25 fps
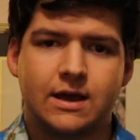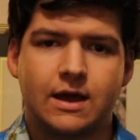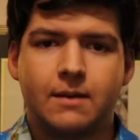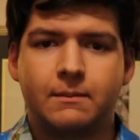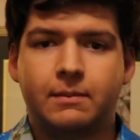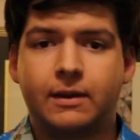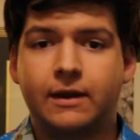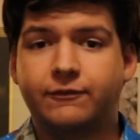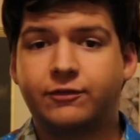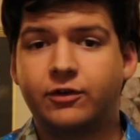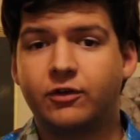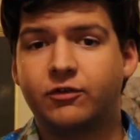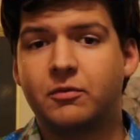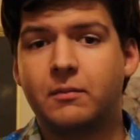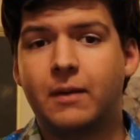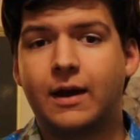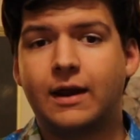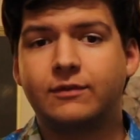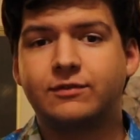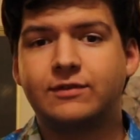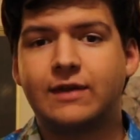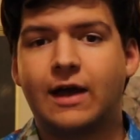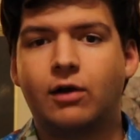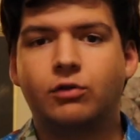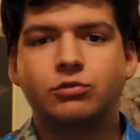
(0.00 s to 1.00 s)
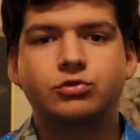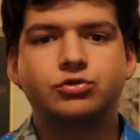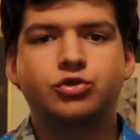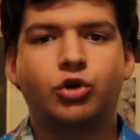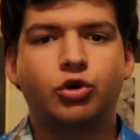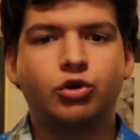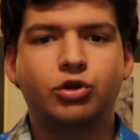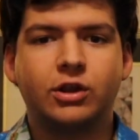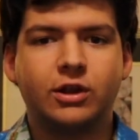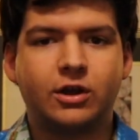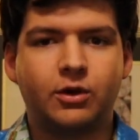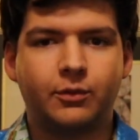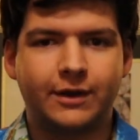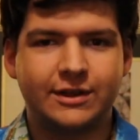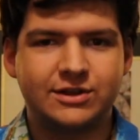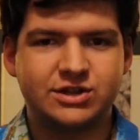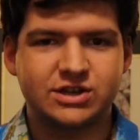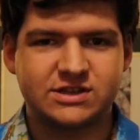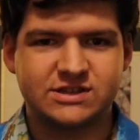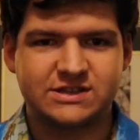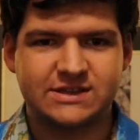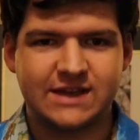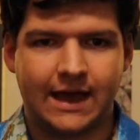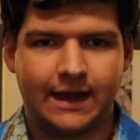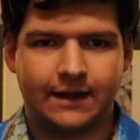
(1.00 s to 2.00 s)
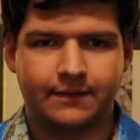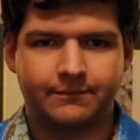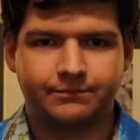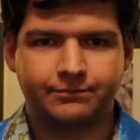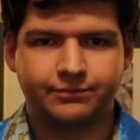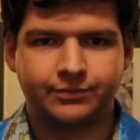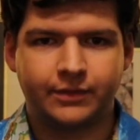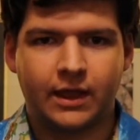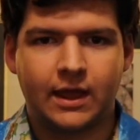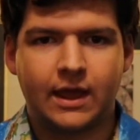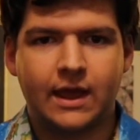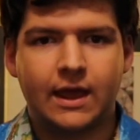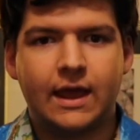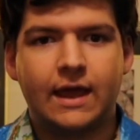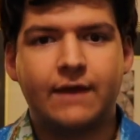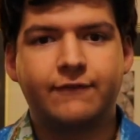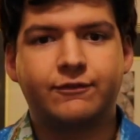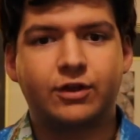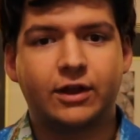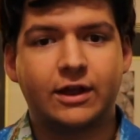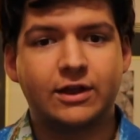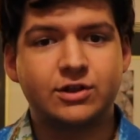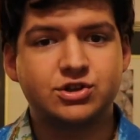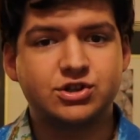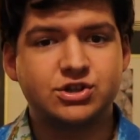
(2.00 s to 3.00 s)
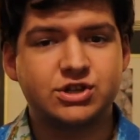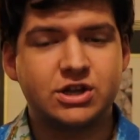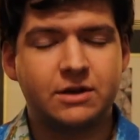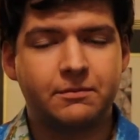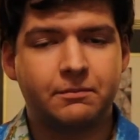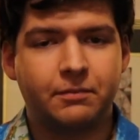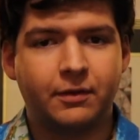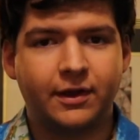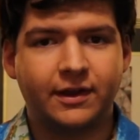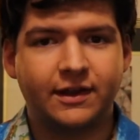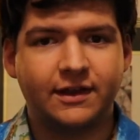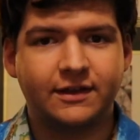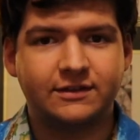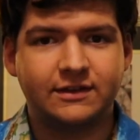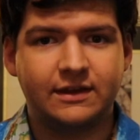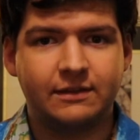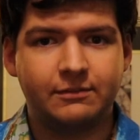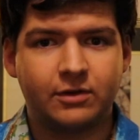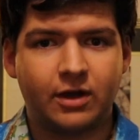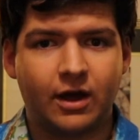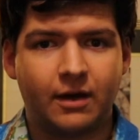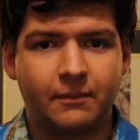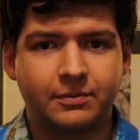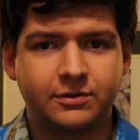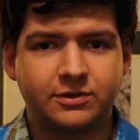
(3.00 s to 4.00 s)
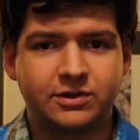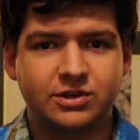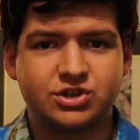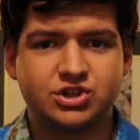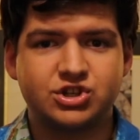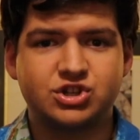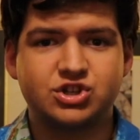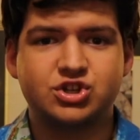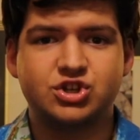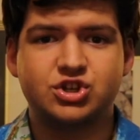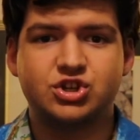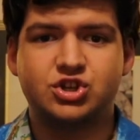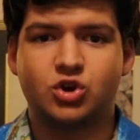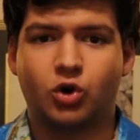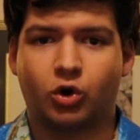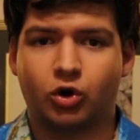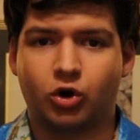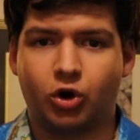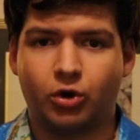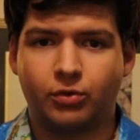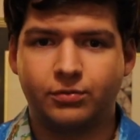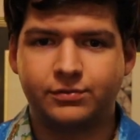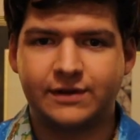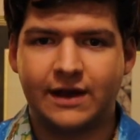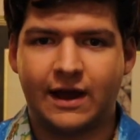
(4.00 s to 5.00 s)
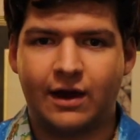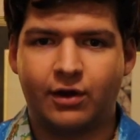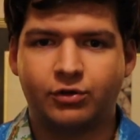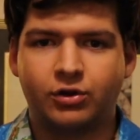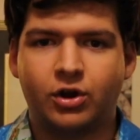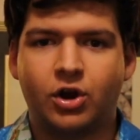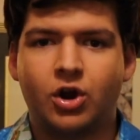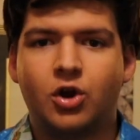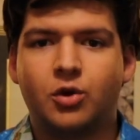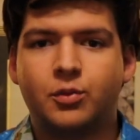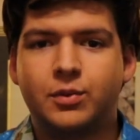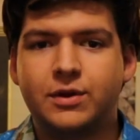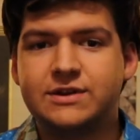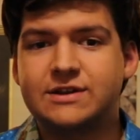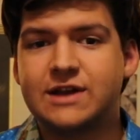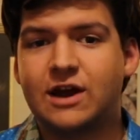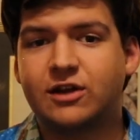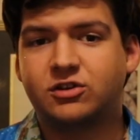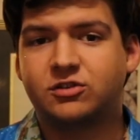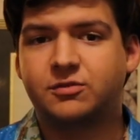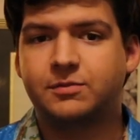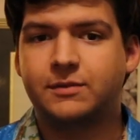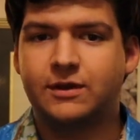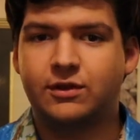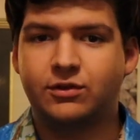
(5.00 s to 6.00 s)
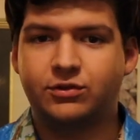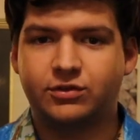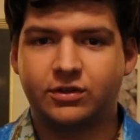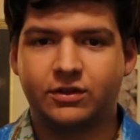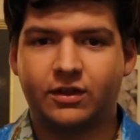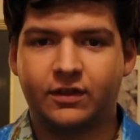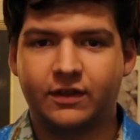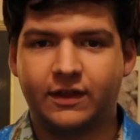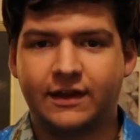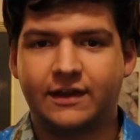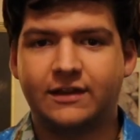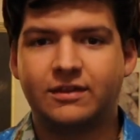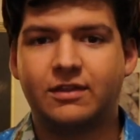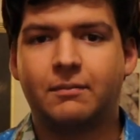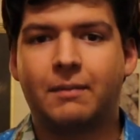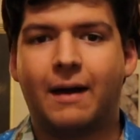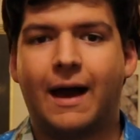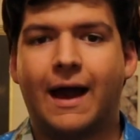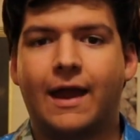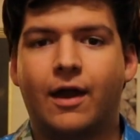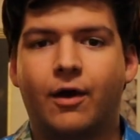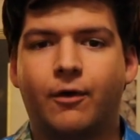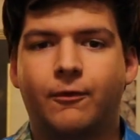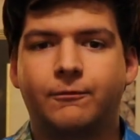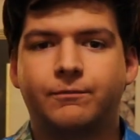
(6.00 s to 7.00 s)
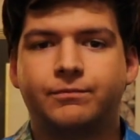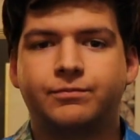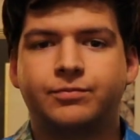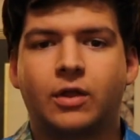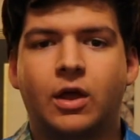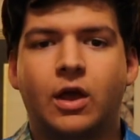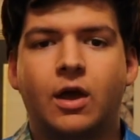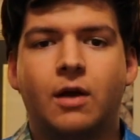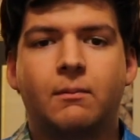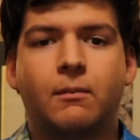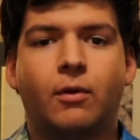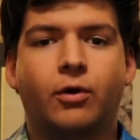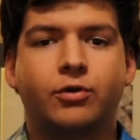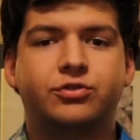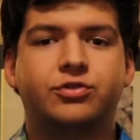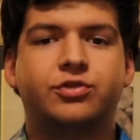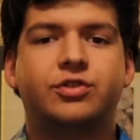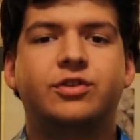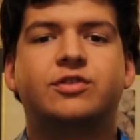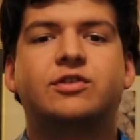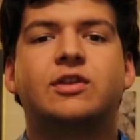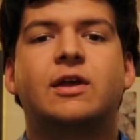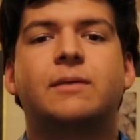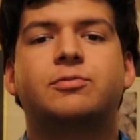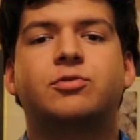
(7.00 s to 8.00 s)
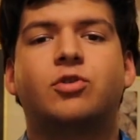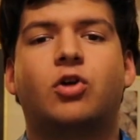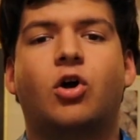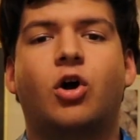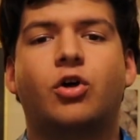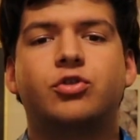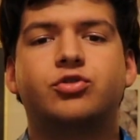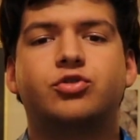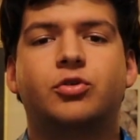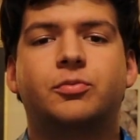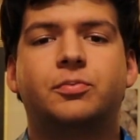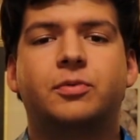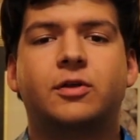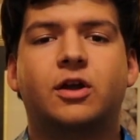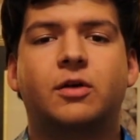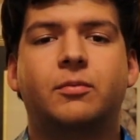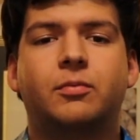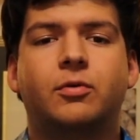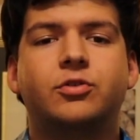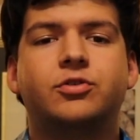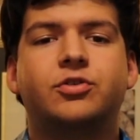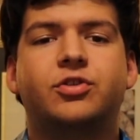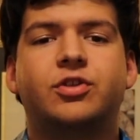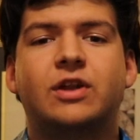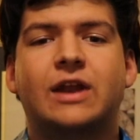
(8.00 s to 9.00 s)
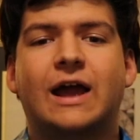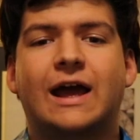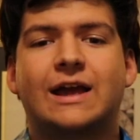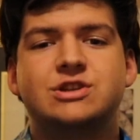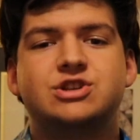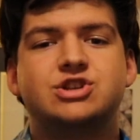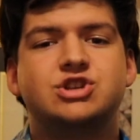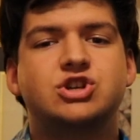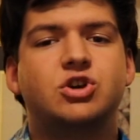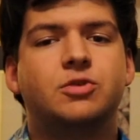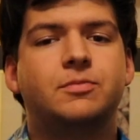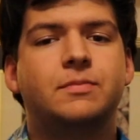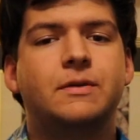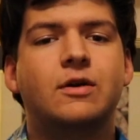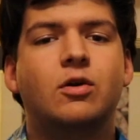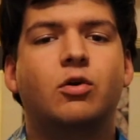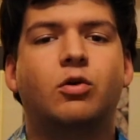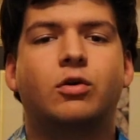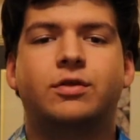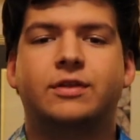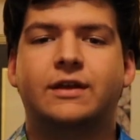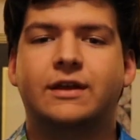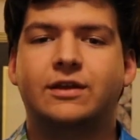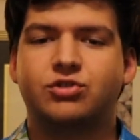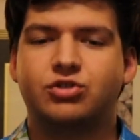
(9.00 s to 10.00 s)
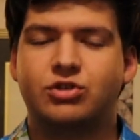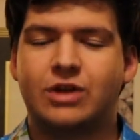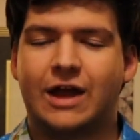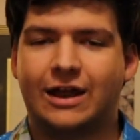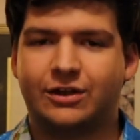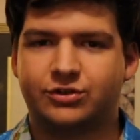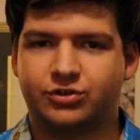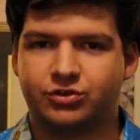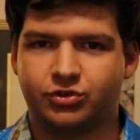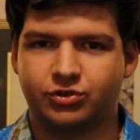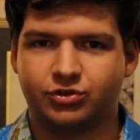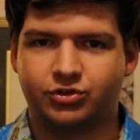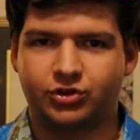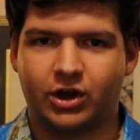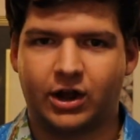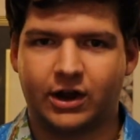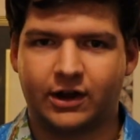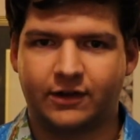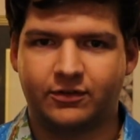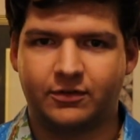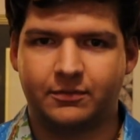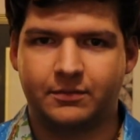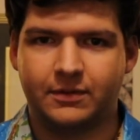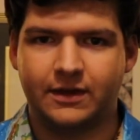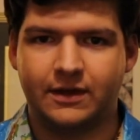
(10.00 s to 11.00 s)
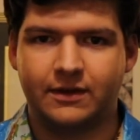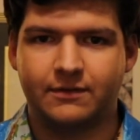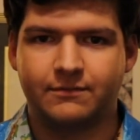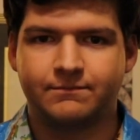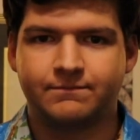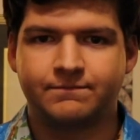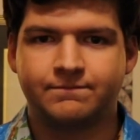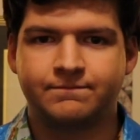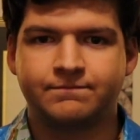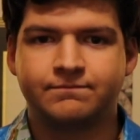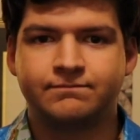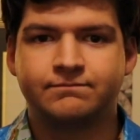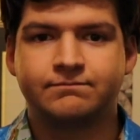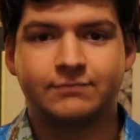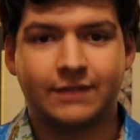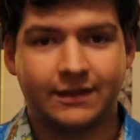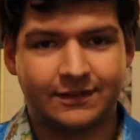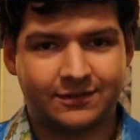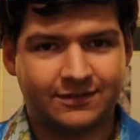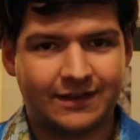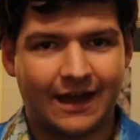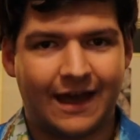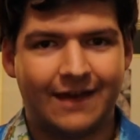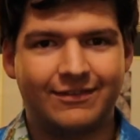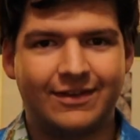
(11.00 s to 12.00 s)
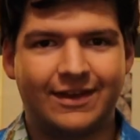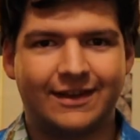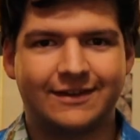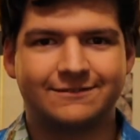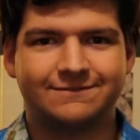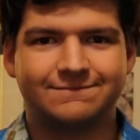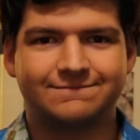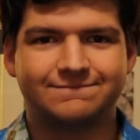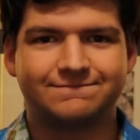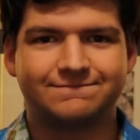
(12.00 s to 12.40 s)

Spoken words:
But if you're from out of town, don't click away just yet. If you're interested in bringing a team competition to your hometown, reach out to me using the link in the bio. Most of these tips are also applicable to the Nat Geo Bee or the International Geography Bee. Let's dive in.